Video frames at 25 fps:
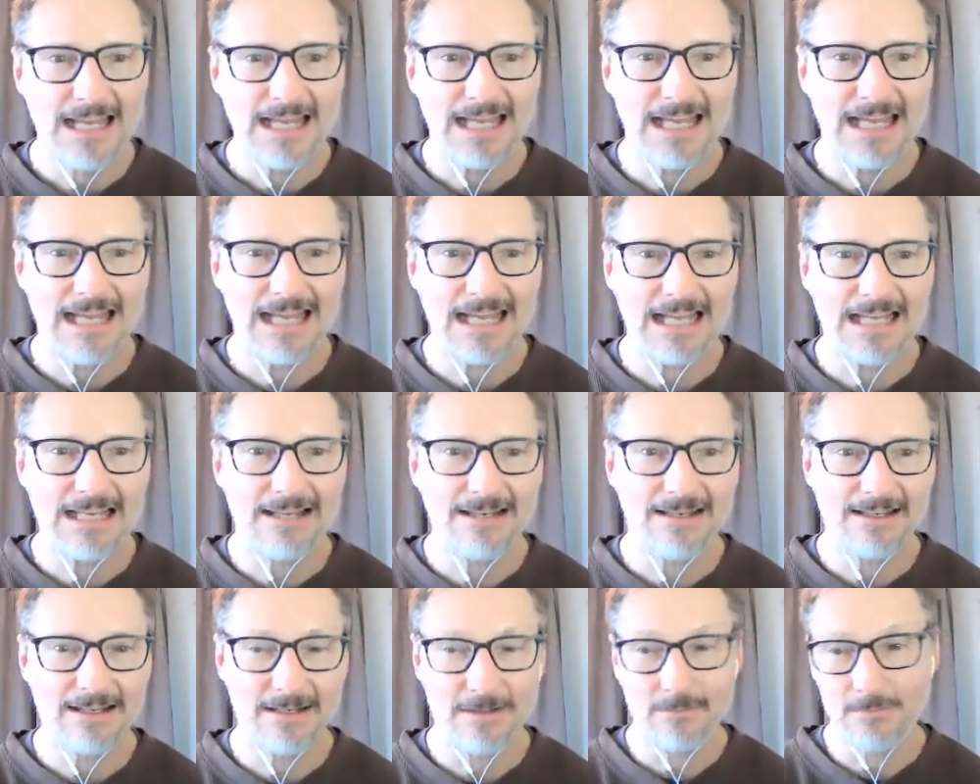
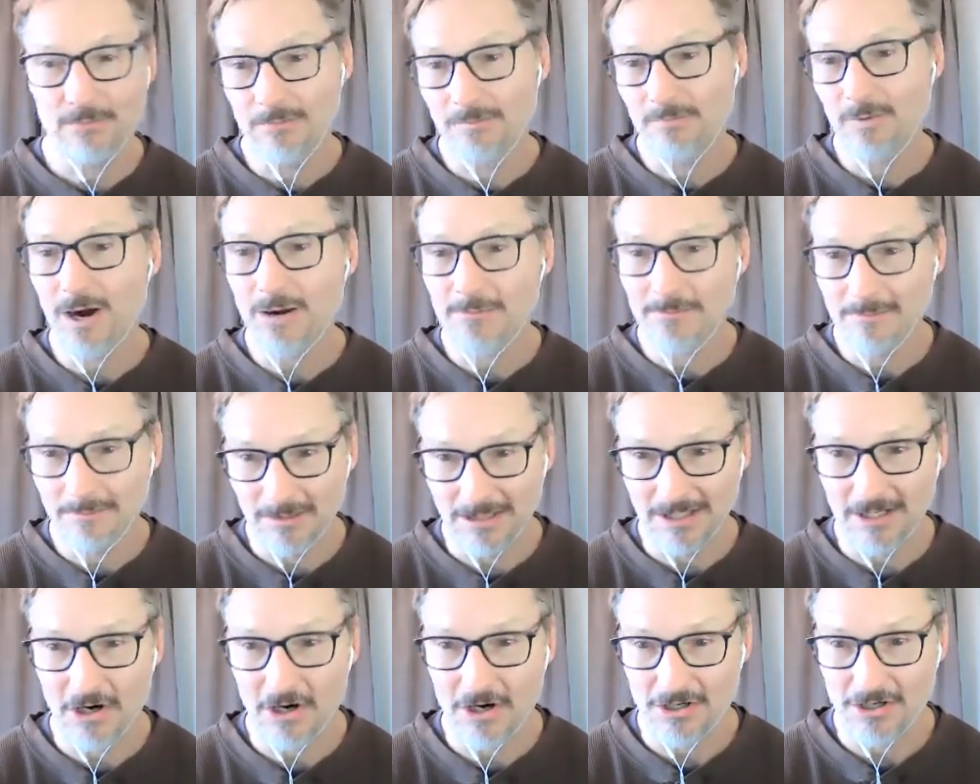and it would
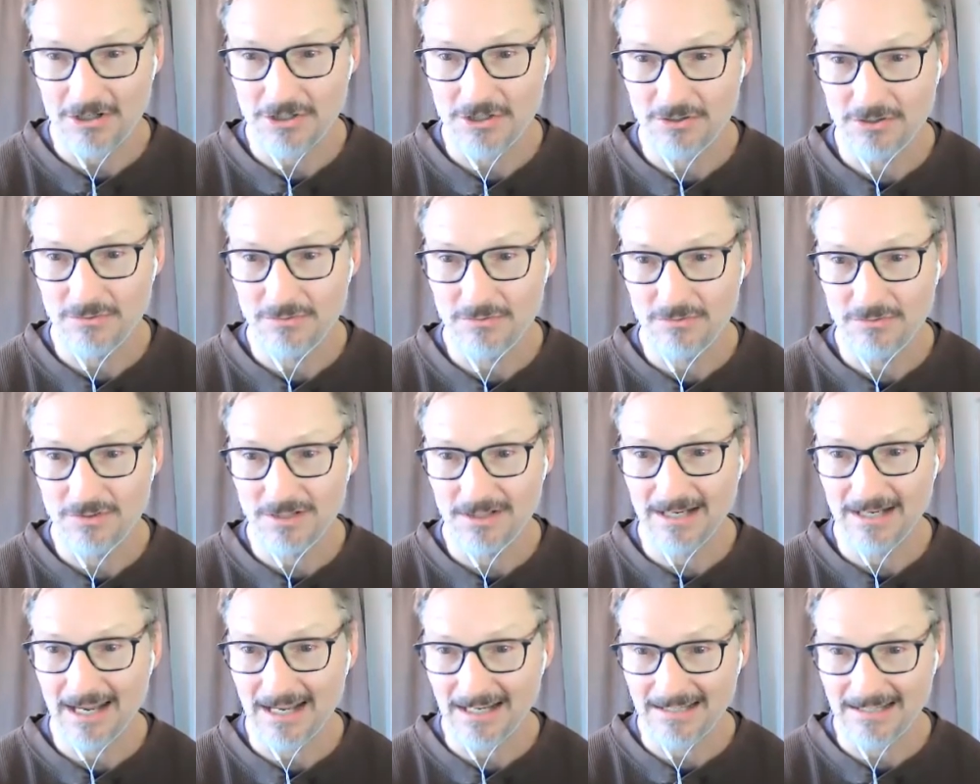probably cause you
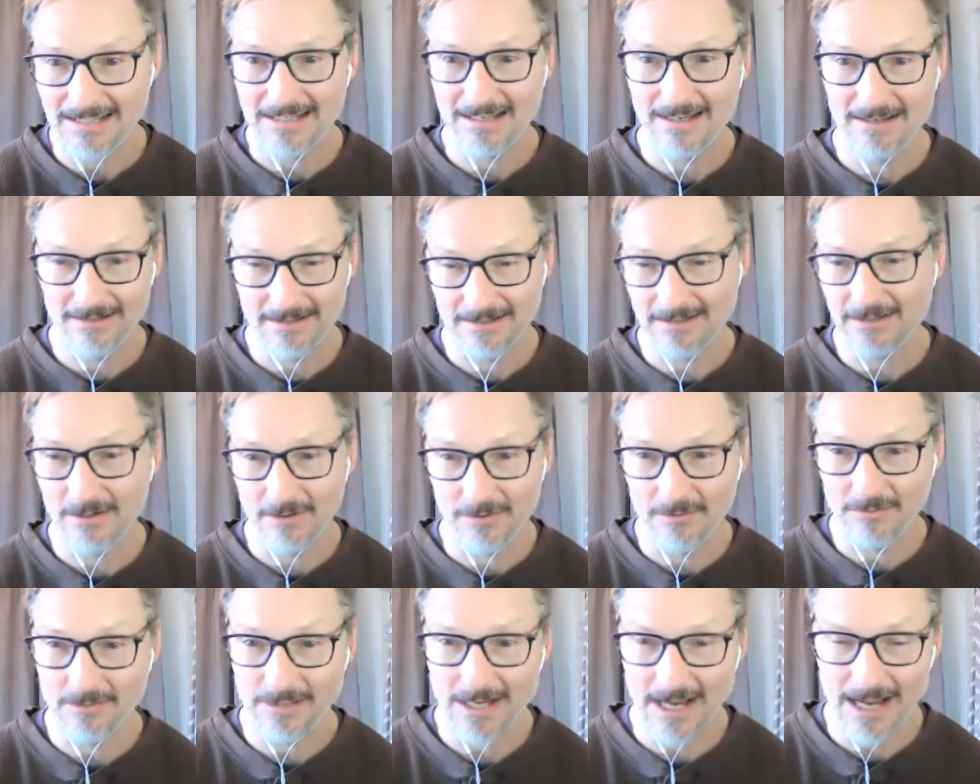to gain it,
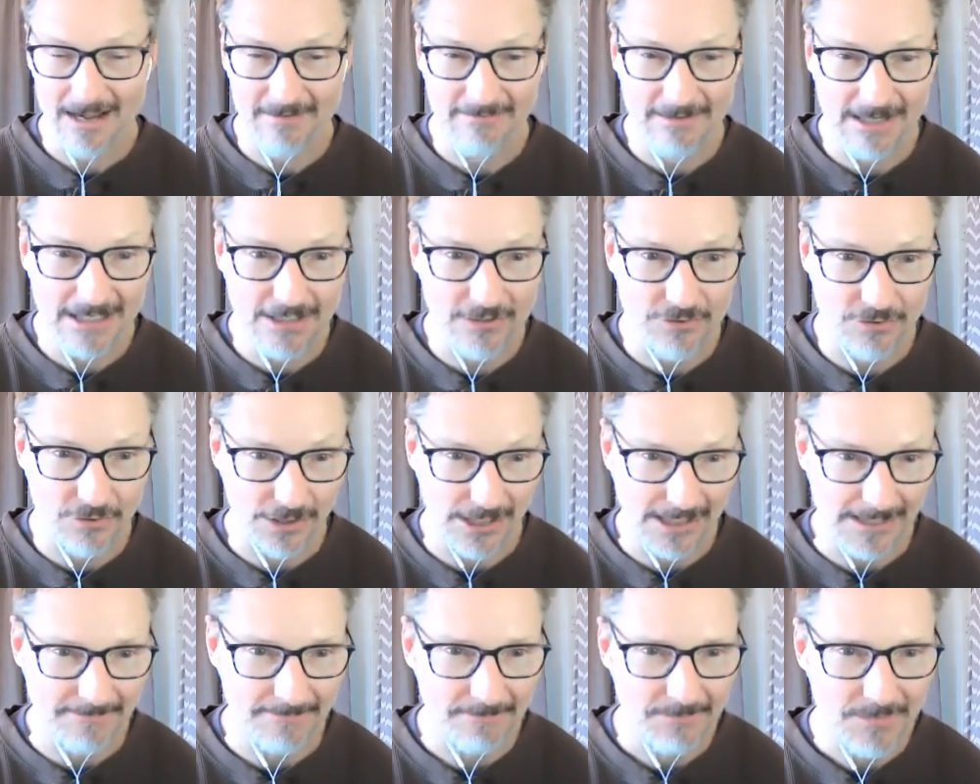to have an
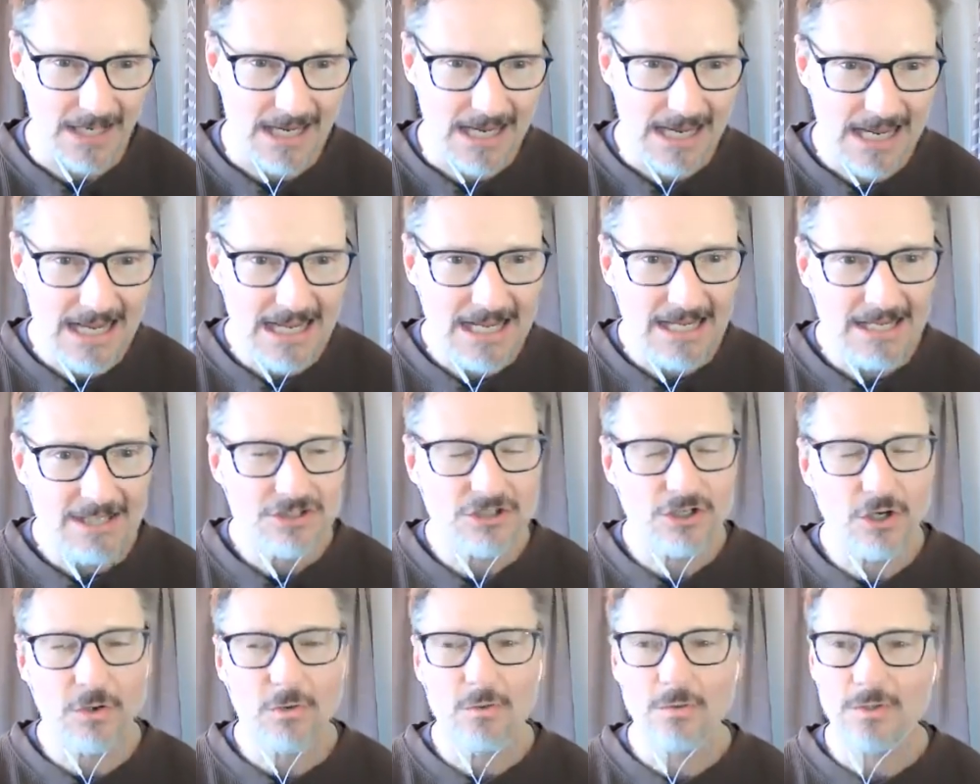injury.
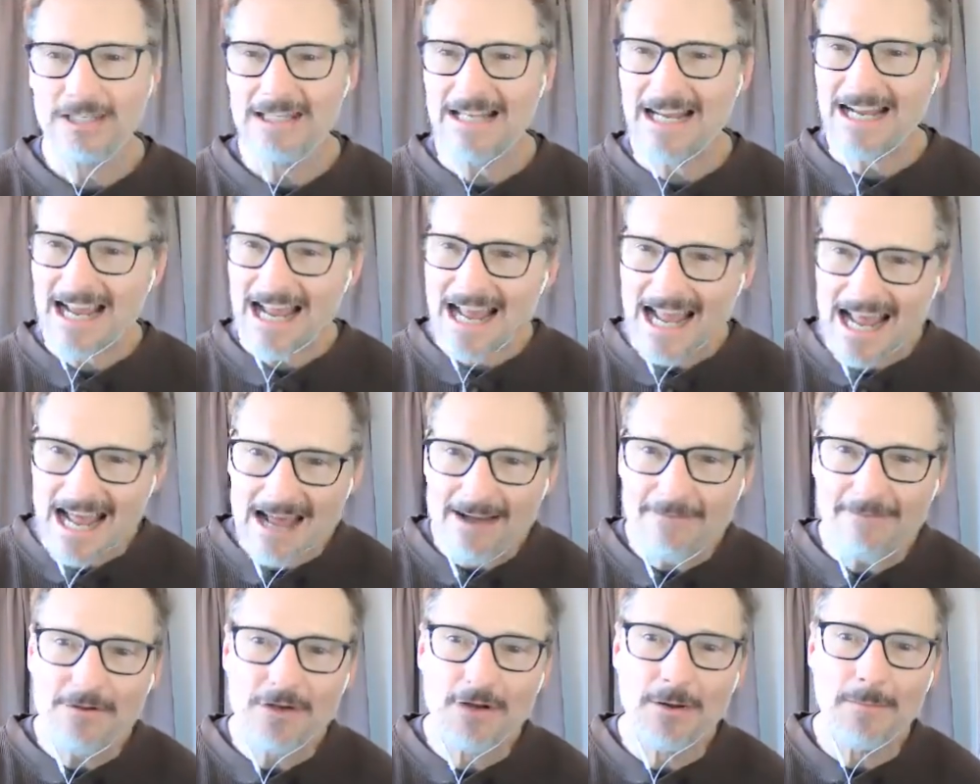So you
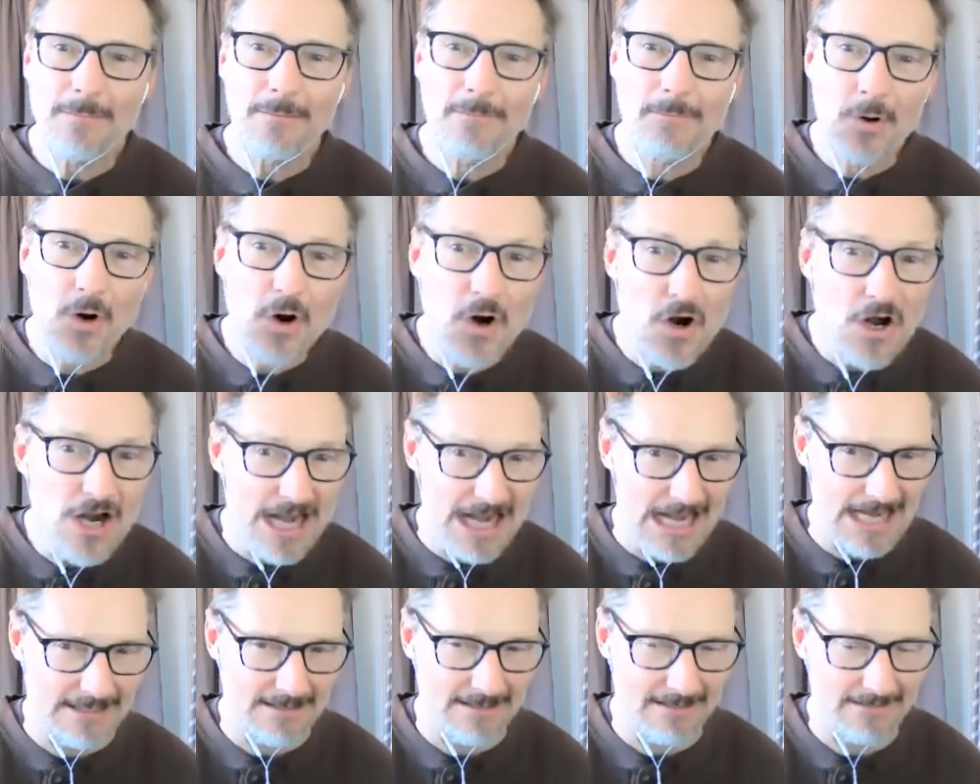have to put
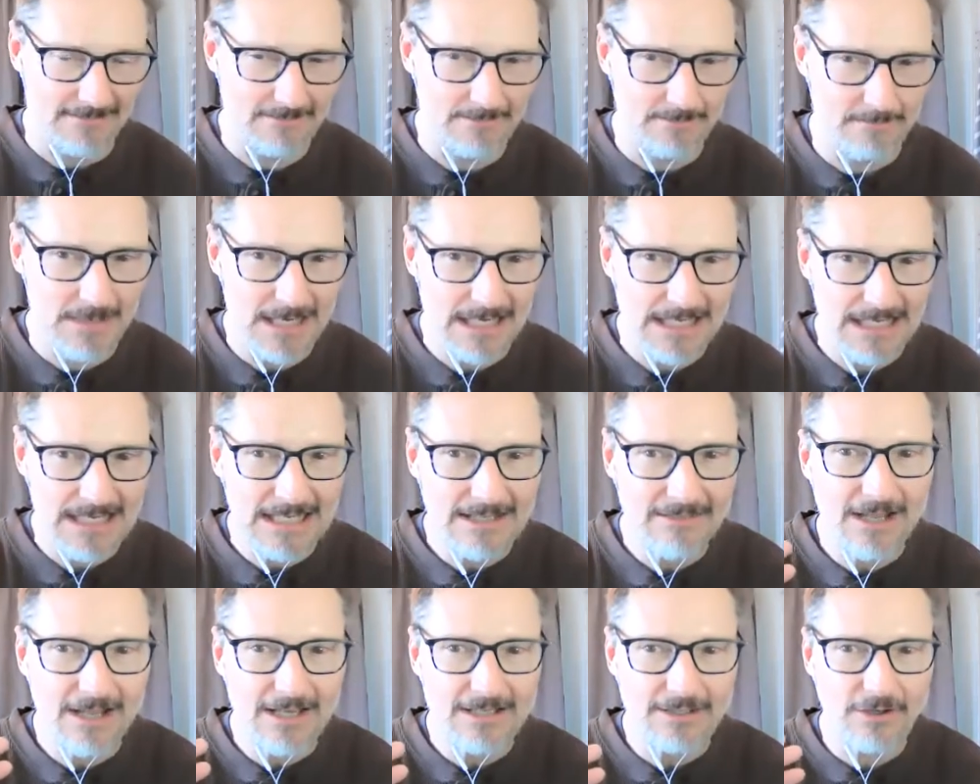it,
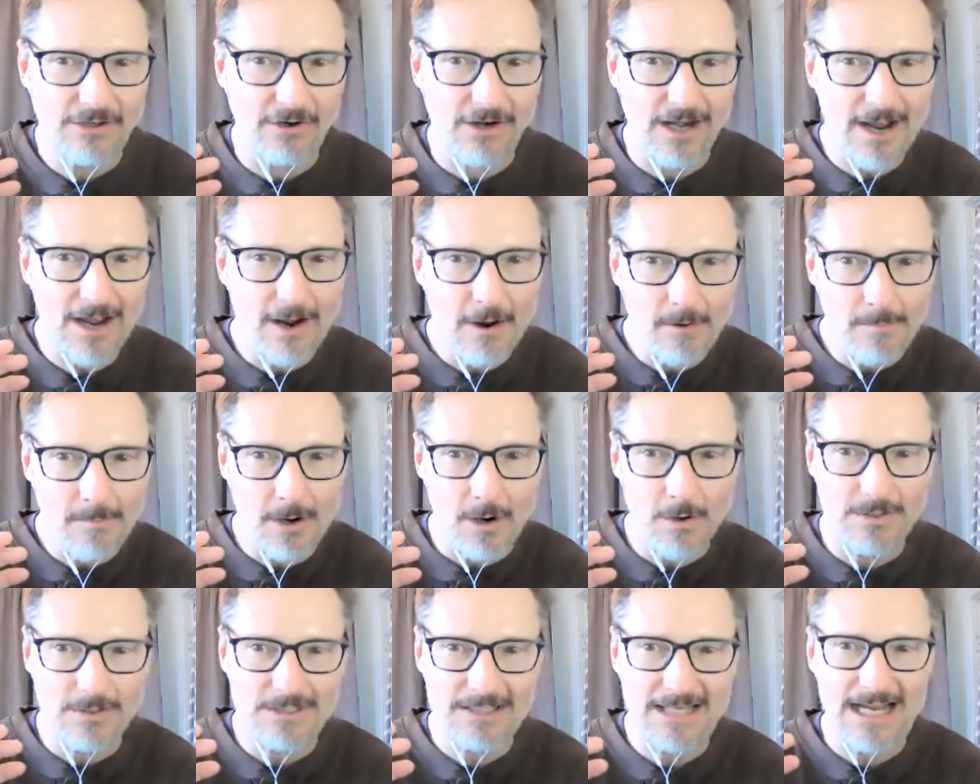meaning that your
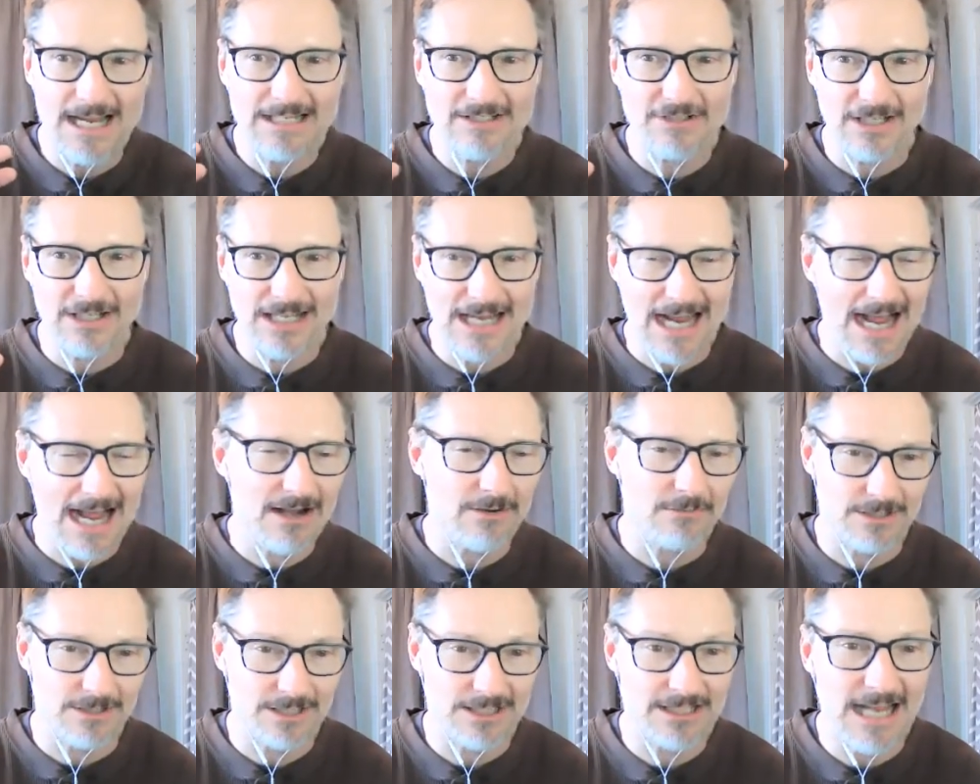elbow is actually
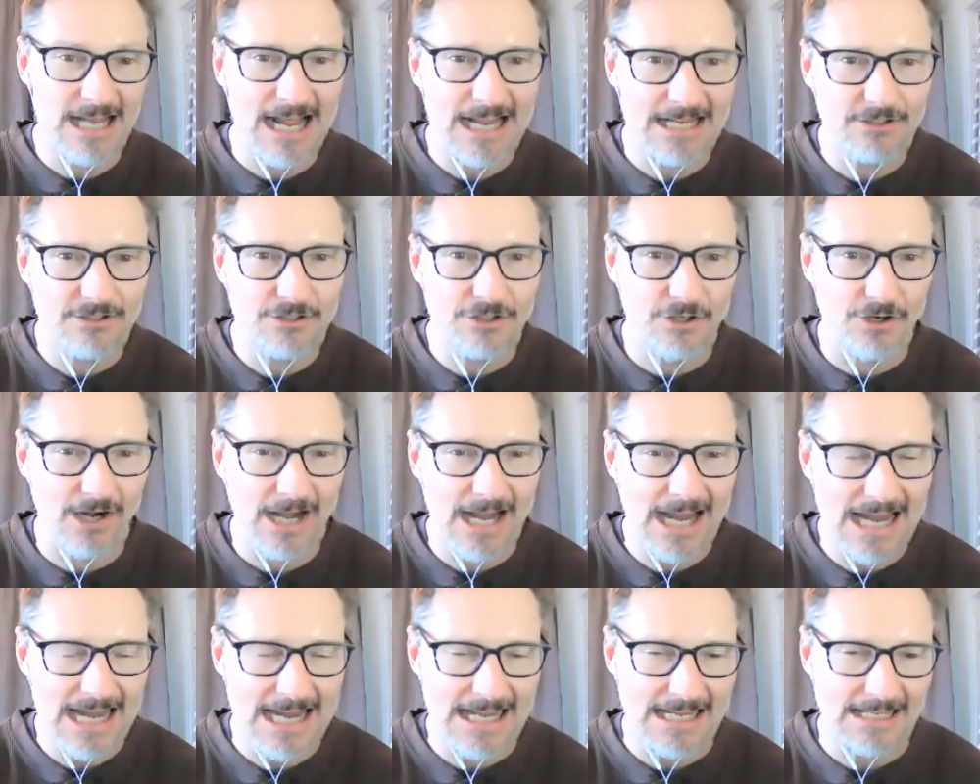outside your
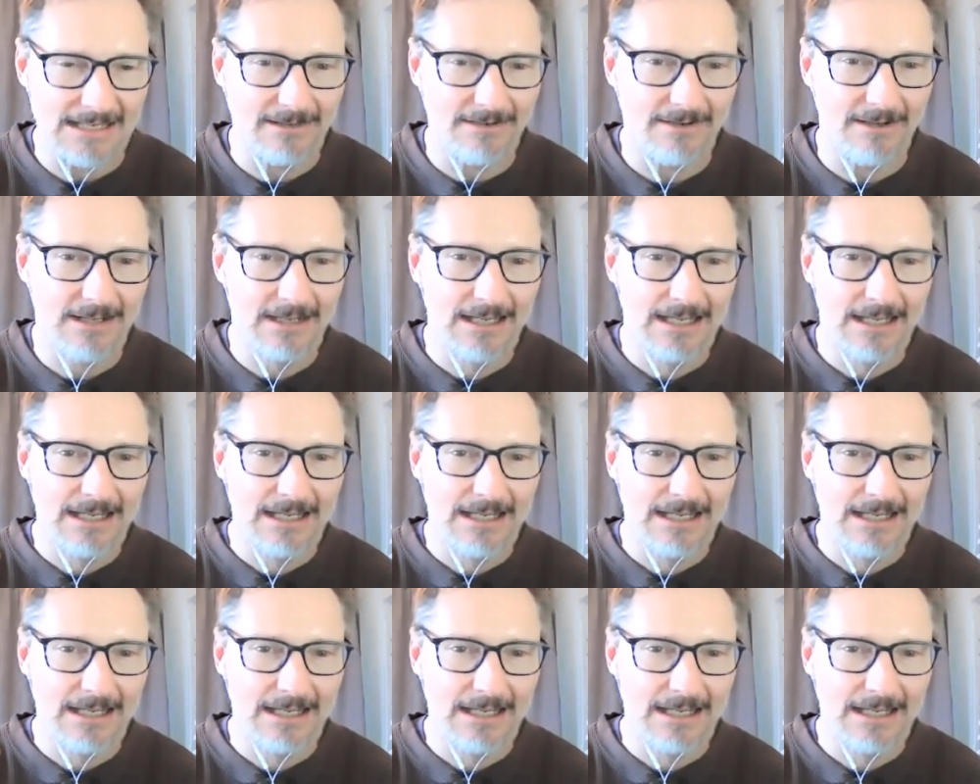hand.